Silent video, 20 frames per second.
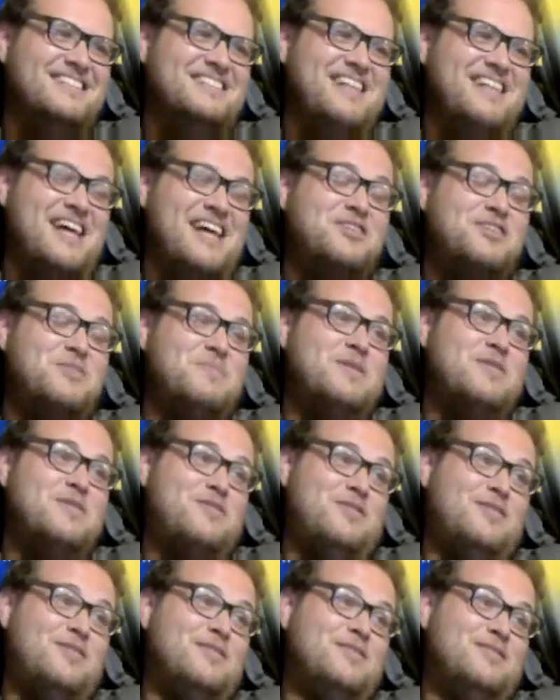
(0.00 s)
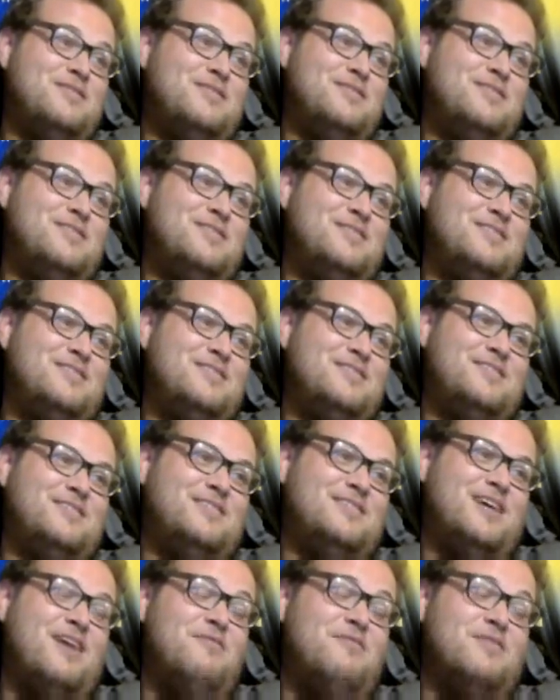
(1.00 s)
That should have been a thing.
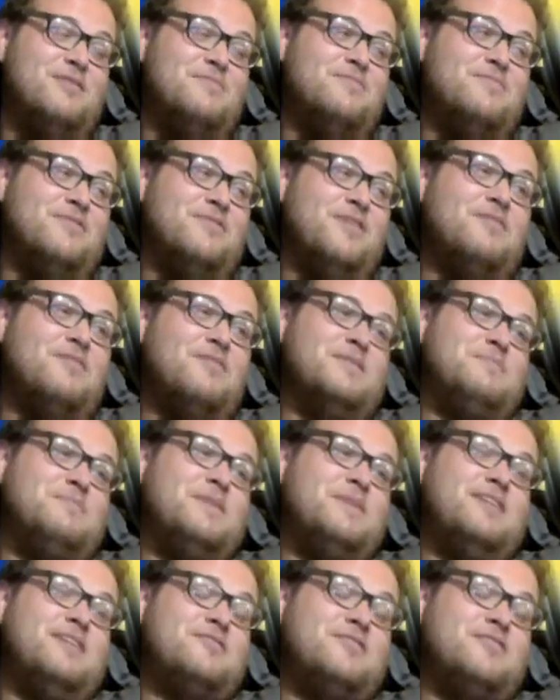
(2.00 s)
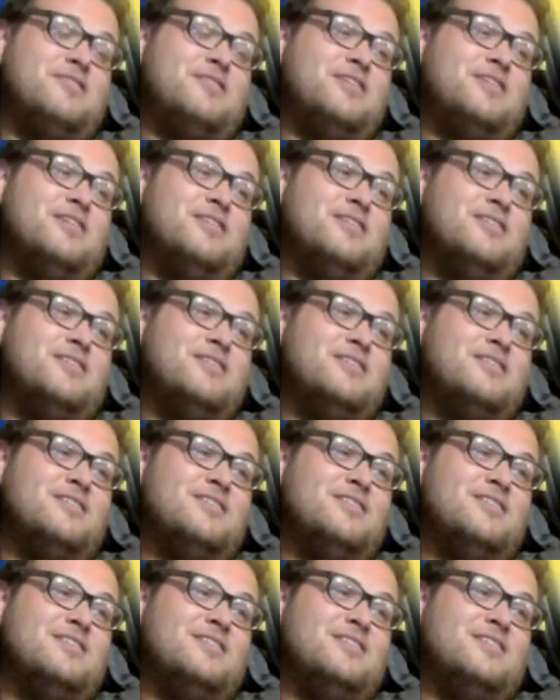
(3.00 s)
I would have I would have taken the That would
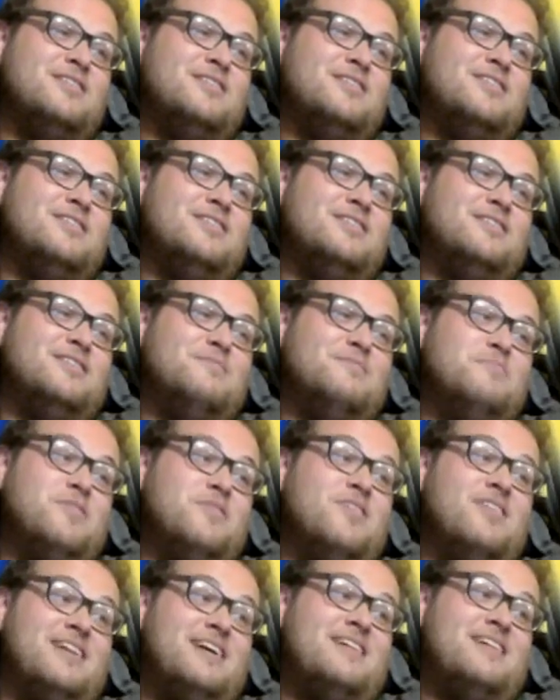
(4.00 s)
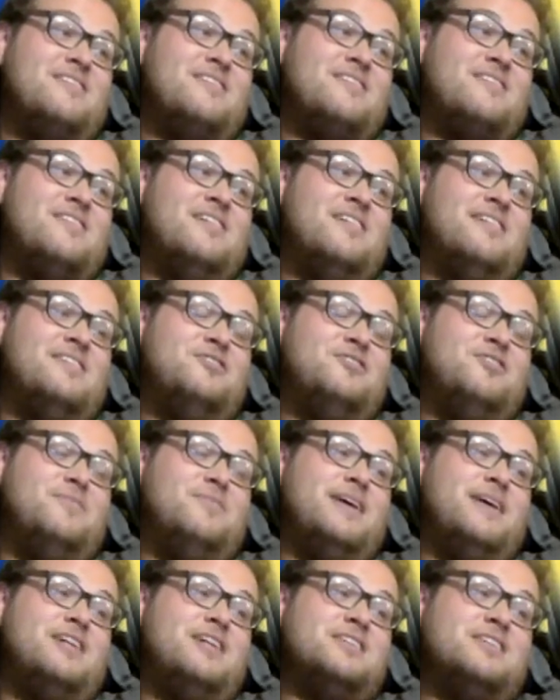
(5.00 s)
be great. Broad X, like could you
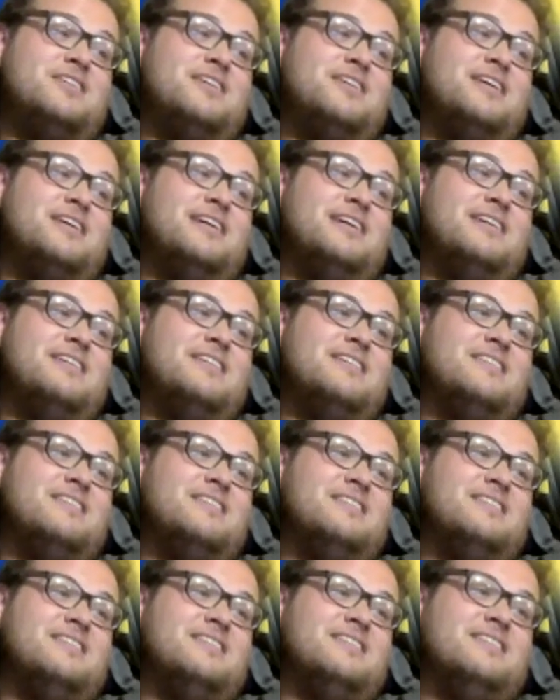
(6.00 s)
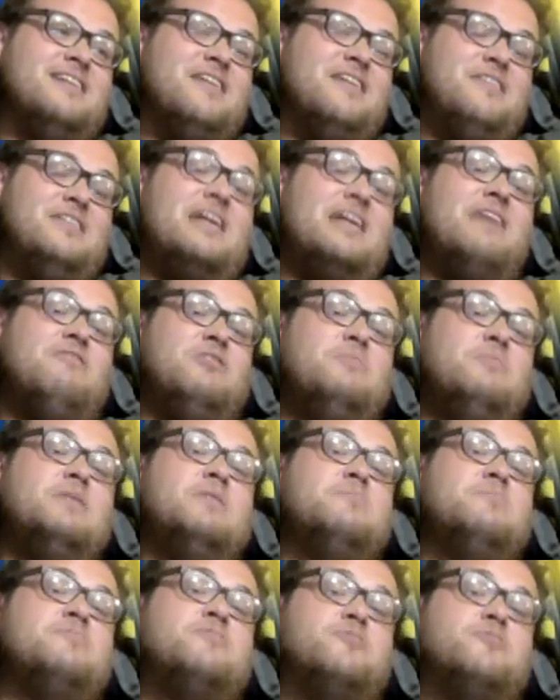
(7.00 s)
imagine like I think that would have been
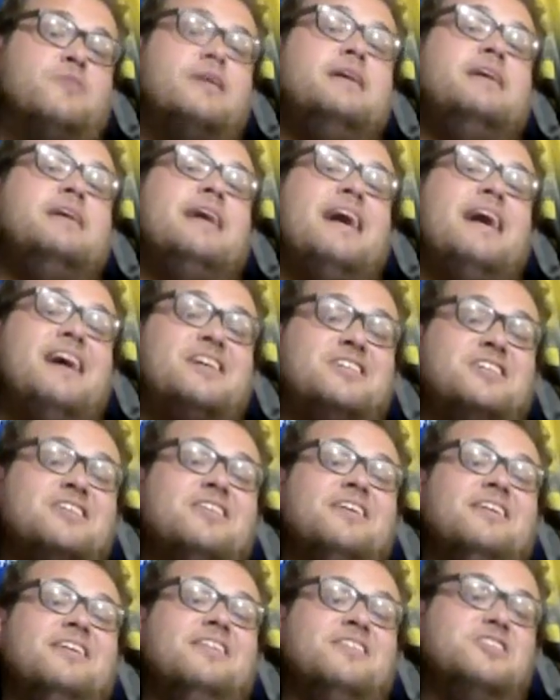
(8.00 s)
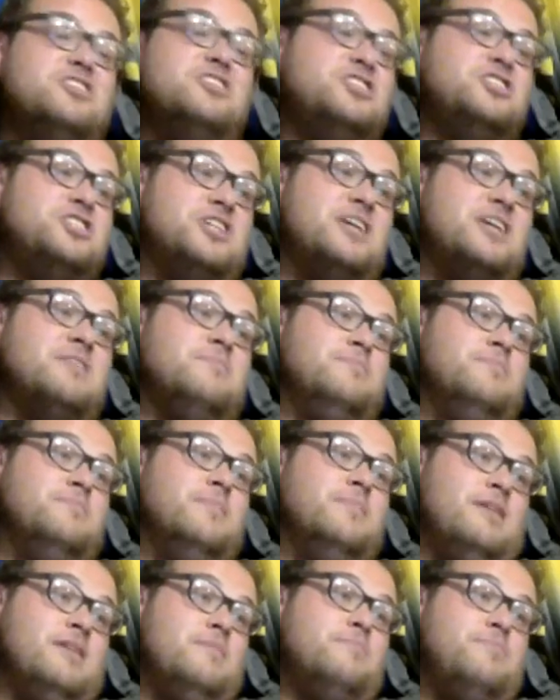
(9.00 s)
a pretty actually legit
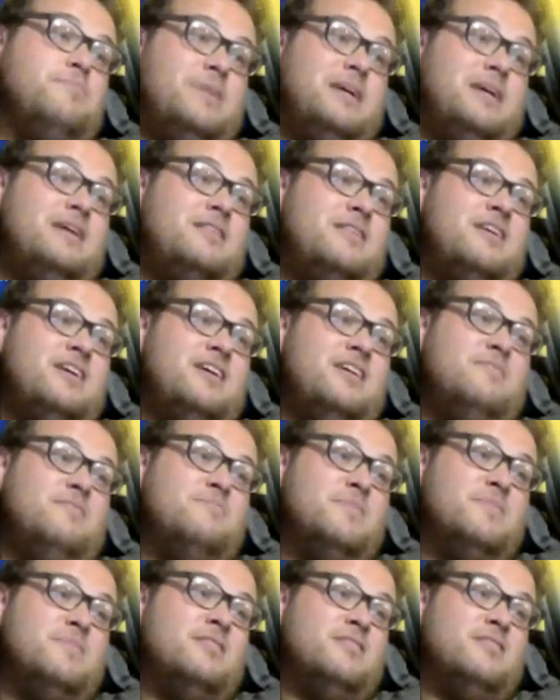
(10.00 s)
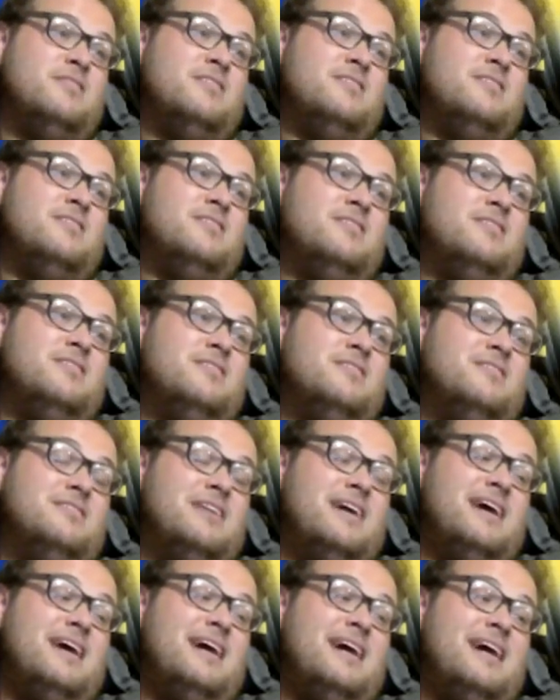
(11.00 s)
like B team
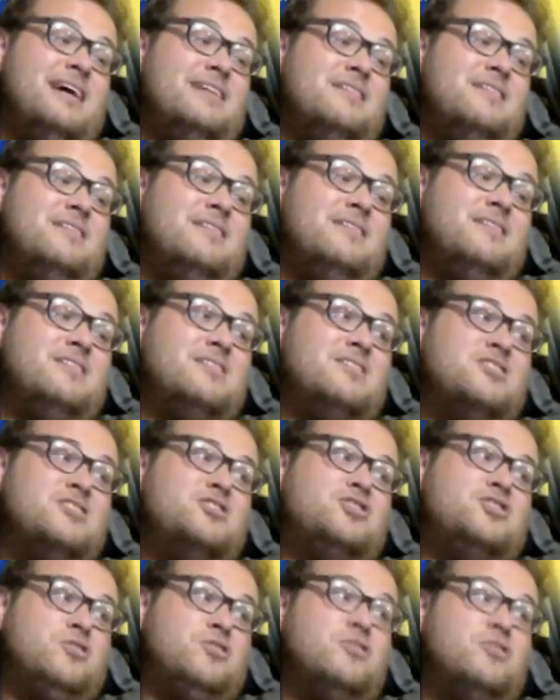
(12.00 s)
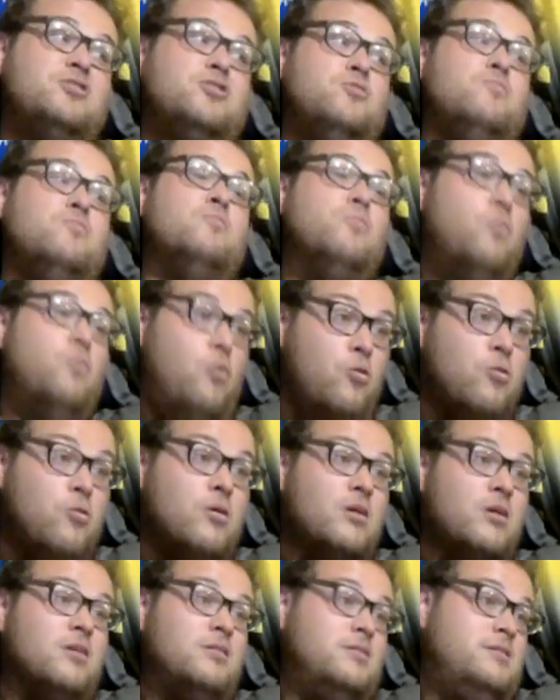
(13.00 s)
that could do
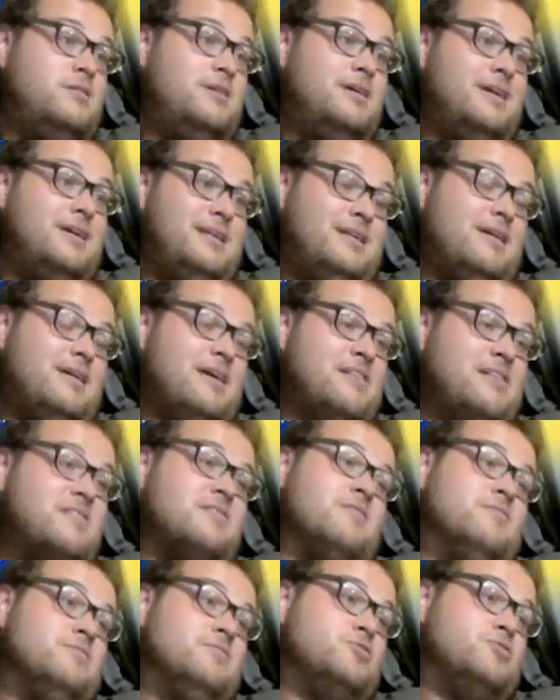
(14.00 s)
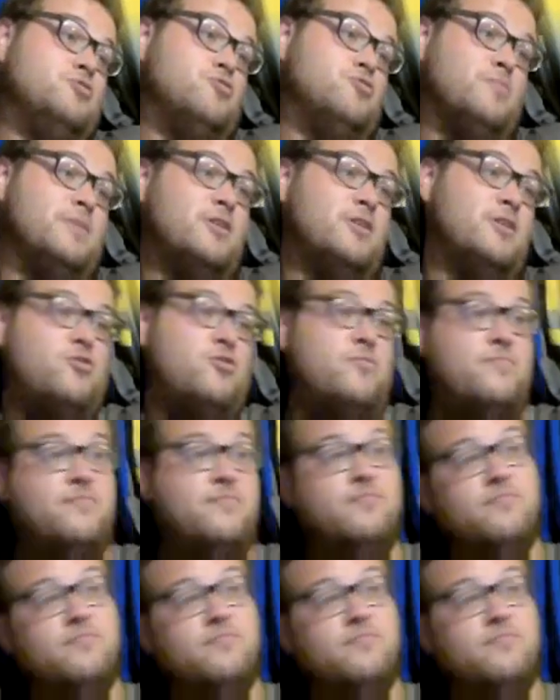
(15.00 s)
more in like certain tournaments.